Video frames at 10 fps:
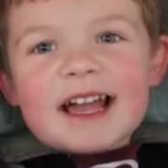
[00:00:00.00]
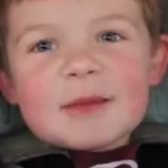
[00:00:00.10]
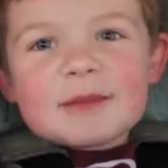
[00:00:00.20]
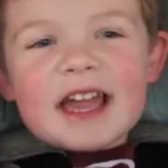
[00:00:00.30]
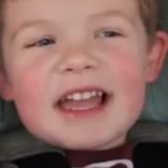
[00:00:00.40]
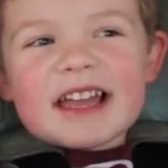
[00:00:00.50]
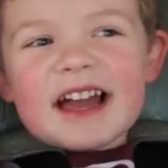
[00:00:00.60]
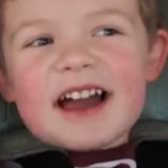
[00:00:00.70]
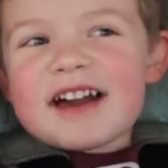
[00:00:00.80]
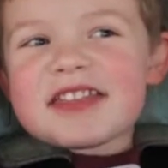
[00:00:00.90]
I'm
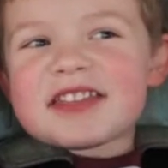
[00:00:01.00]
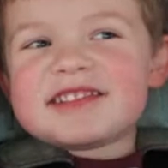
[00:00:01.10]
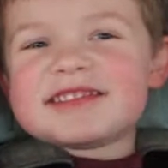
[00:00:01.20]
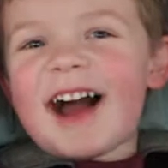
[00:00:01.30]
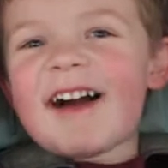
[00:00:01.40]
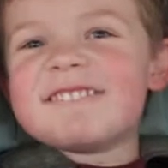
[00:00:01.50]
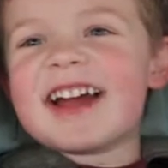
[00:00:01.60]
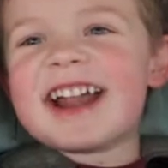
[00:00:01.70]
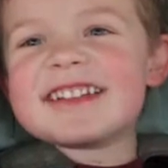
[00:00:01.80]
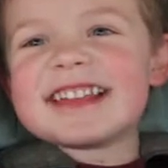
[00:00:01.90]
getting a
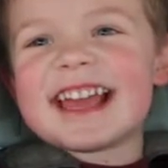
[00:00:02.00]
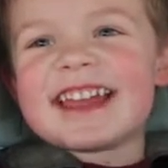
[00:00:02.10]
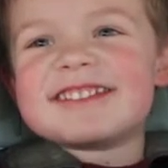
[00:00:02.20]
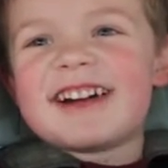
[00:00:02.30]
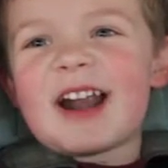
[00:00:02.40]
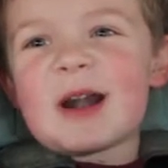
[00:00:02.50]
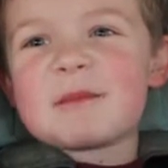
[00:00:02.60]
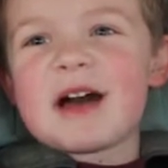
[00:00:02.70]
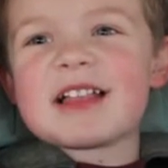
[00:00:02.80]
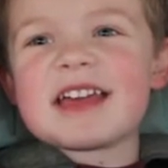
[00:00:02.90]
strawberry and
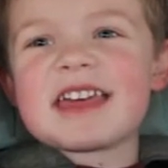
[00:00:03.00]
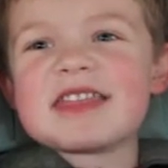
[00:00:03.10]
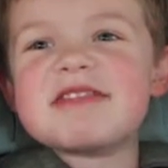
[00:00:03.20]
watermelon